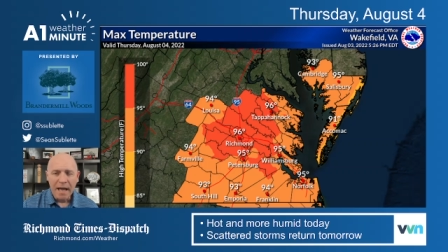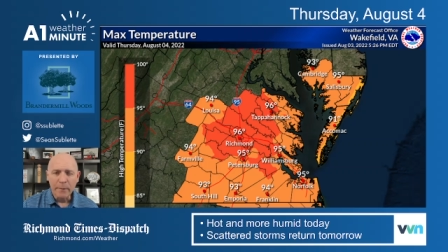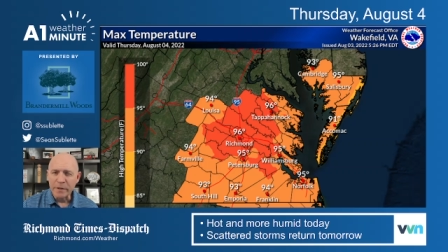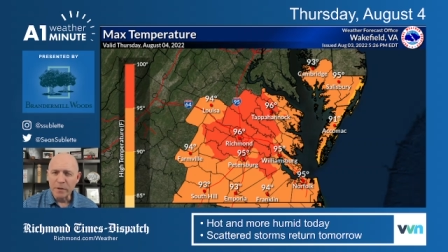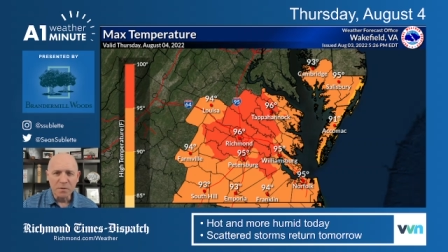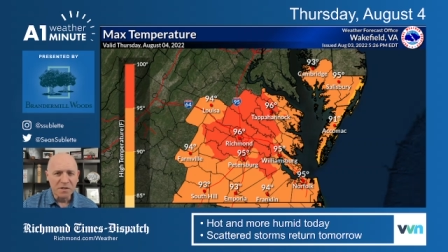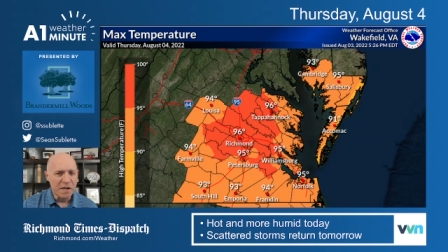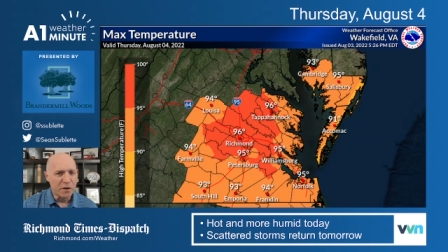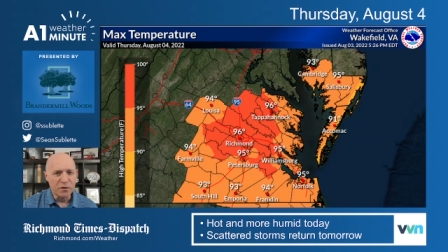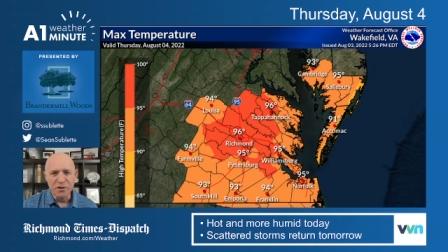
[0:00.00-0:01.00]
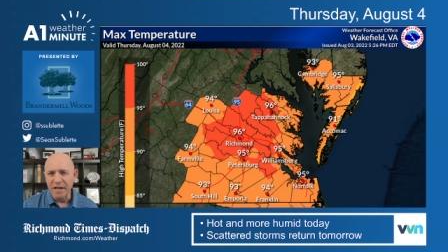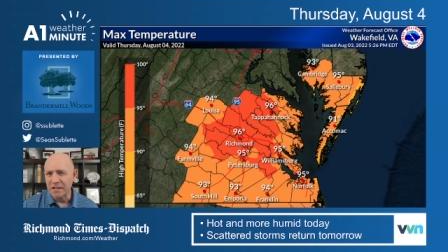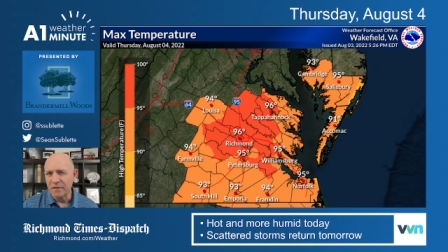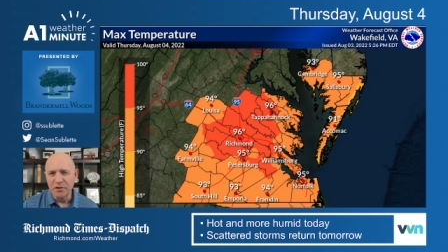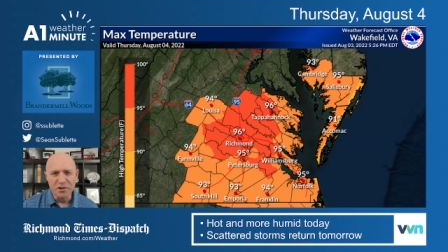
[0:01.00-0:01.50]
And we don't see a good
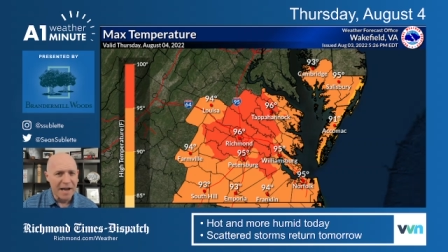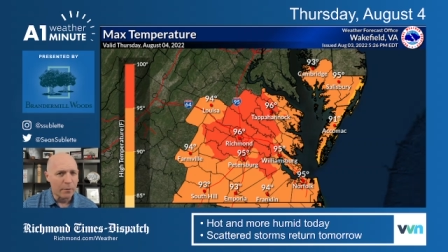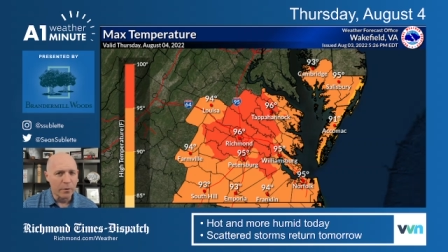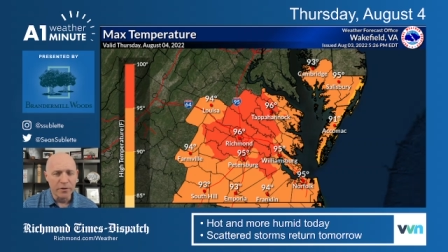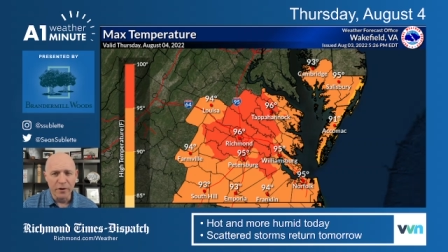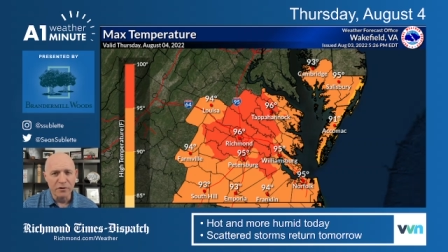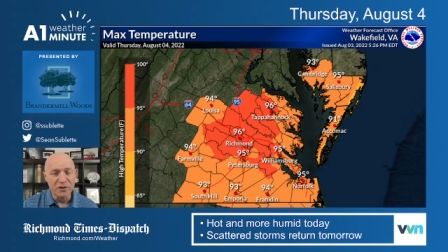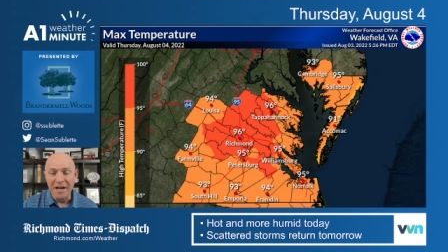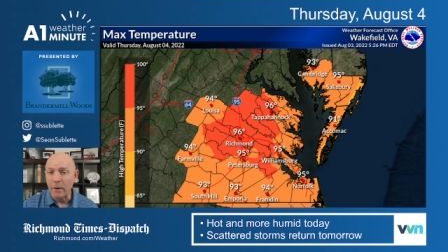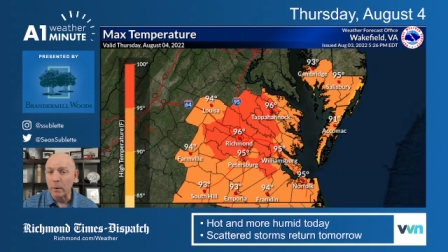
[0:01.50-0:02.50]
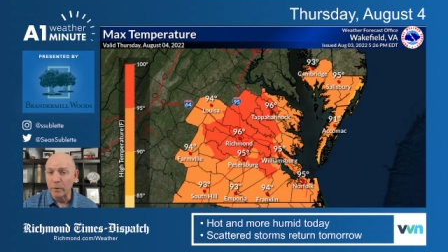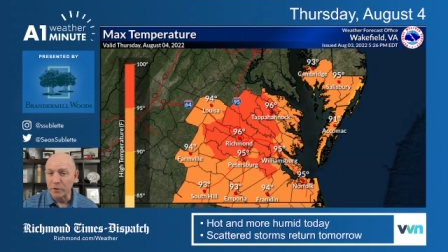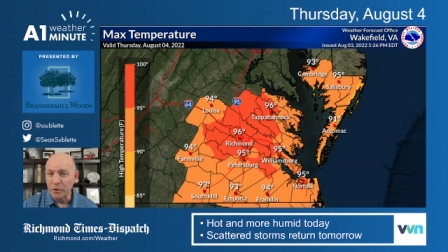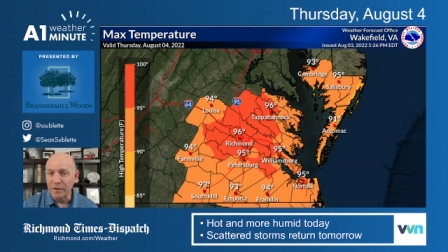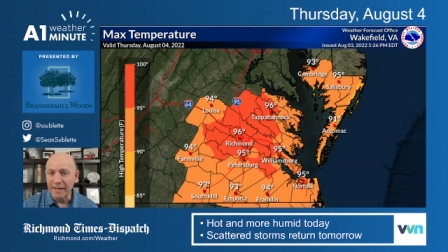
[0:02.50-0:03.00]
chance of a shower or thunder shower
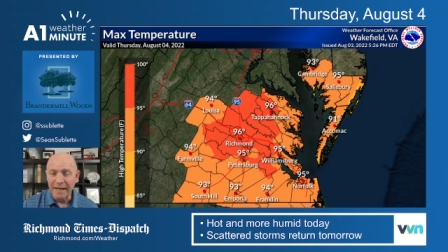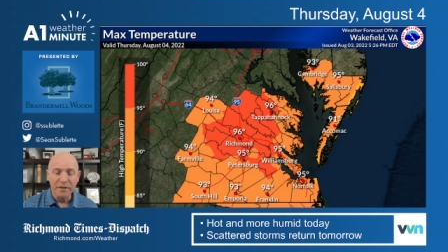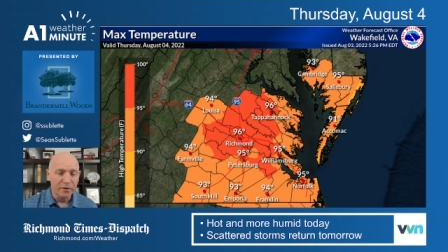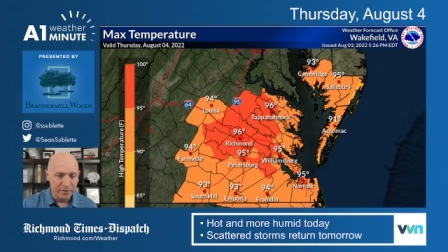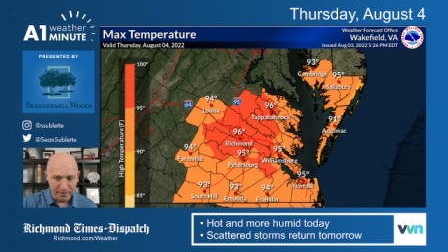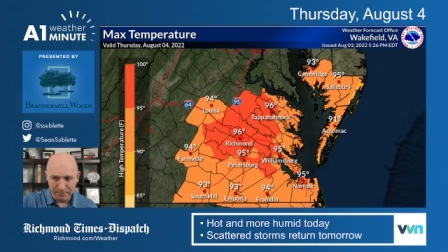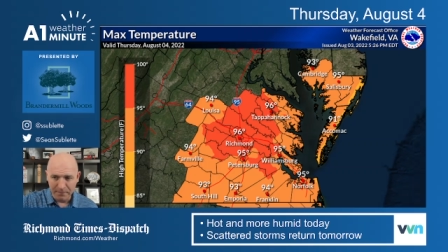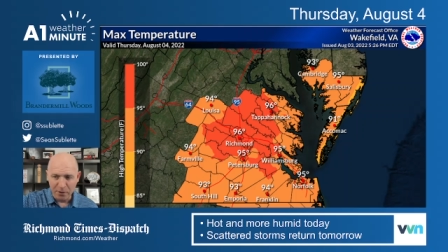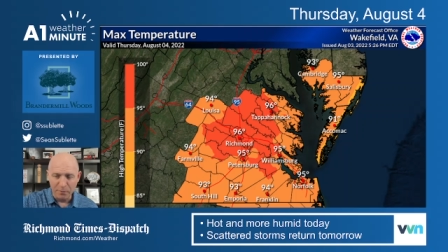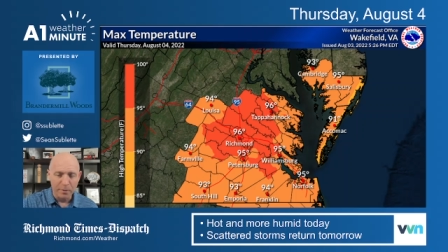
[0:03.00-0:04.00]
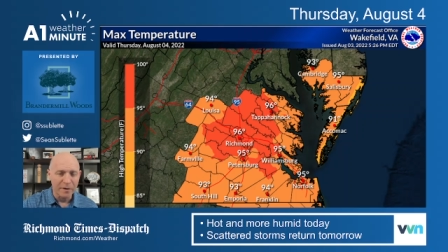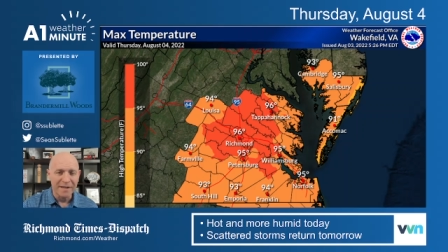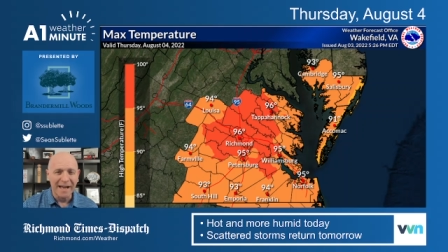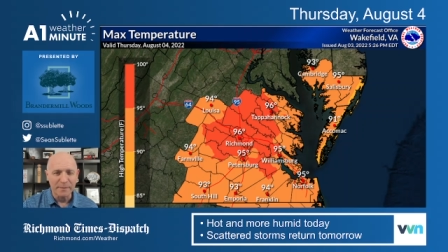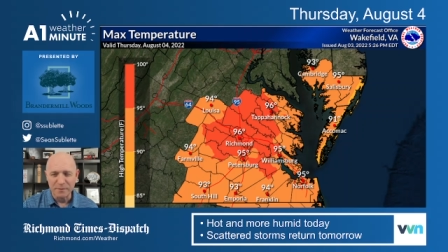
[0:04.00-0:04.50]
returning either. The middle part of
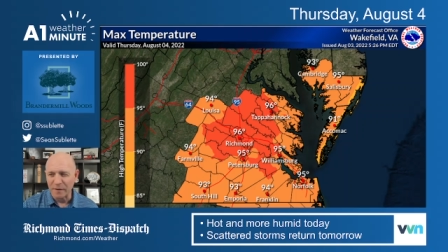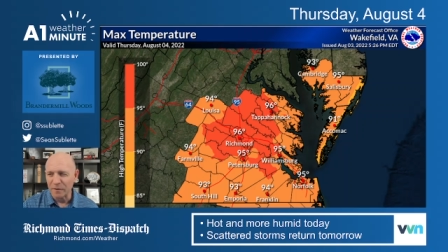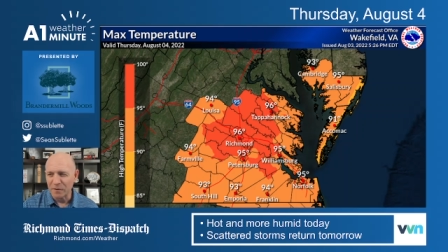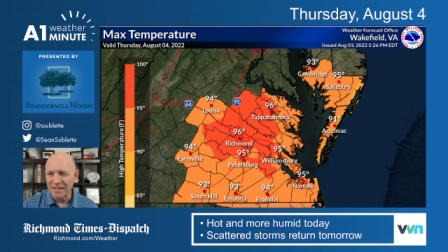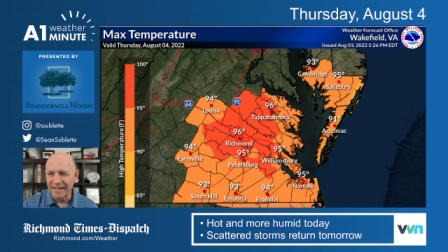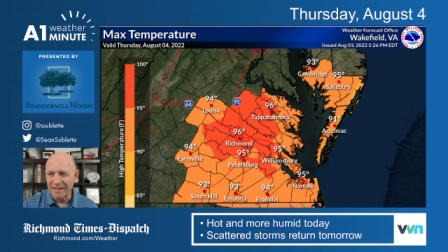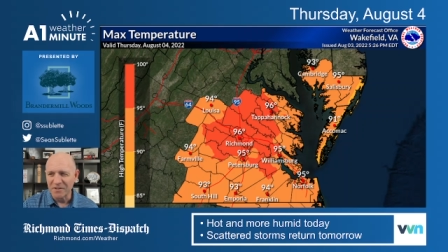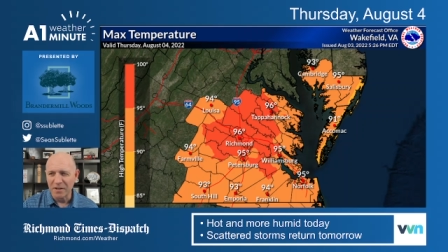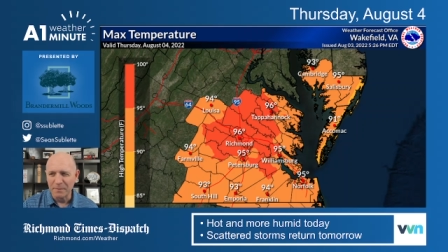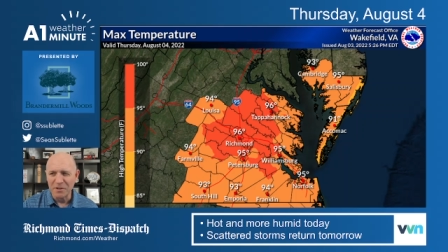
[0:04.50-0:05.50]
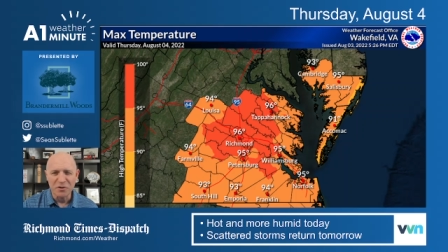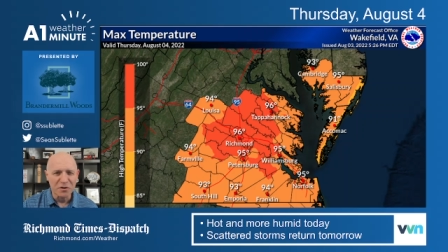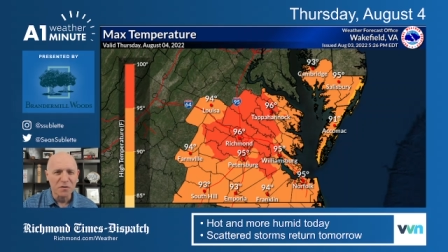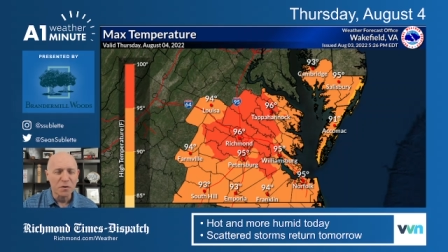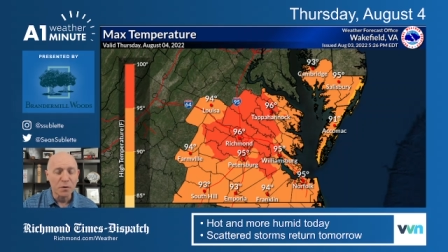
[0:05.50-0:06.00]
the atmosphere looks like it's going to be
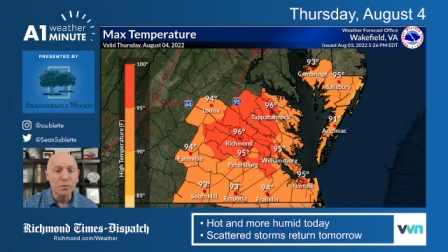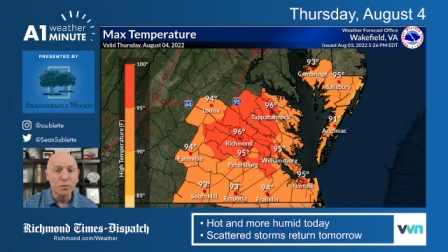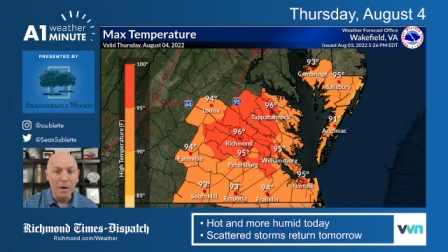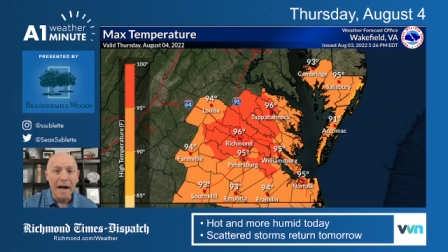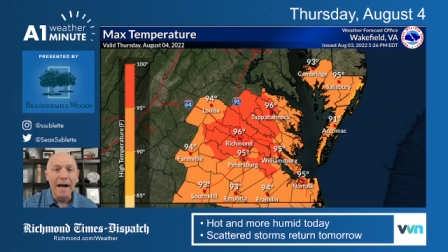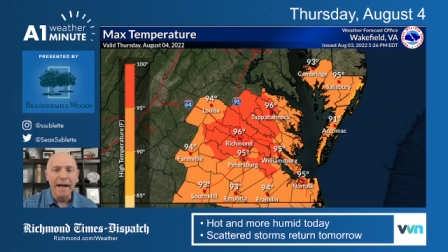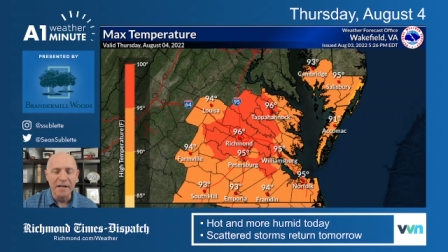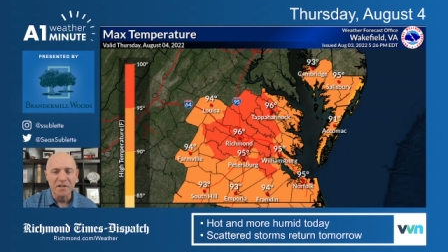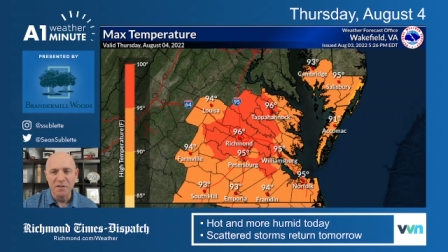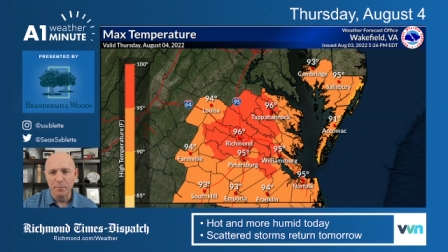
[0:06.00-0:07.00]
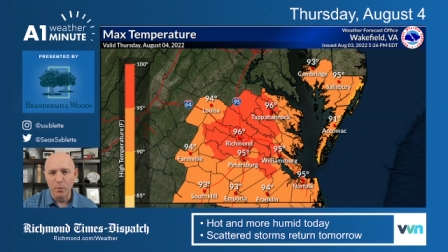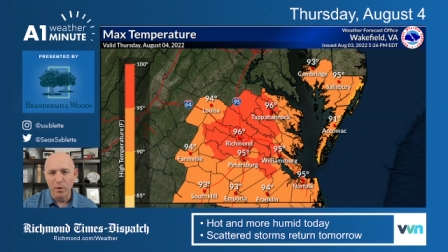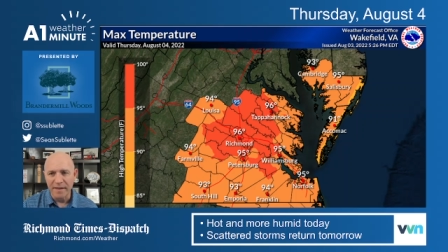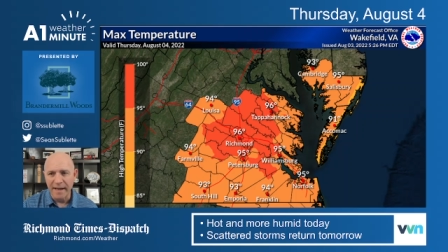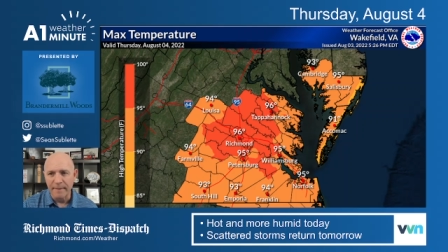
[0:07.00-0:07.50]
just too dry to
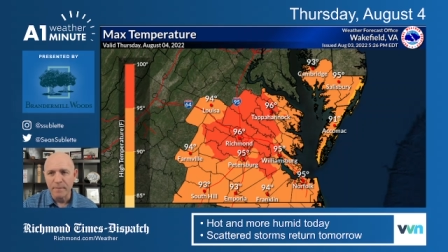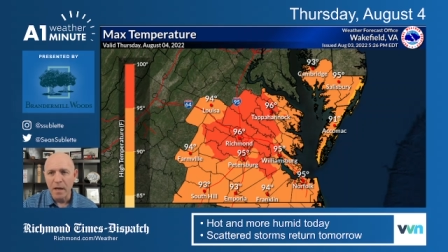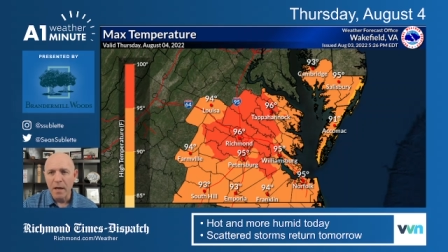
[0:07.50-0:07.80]
support that.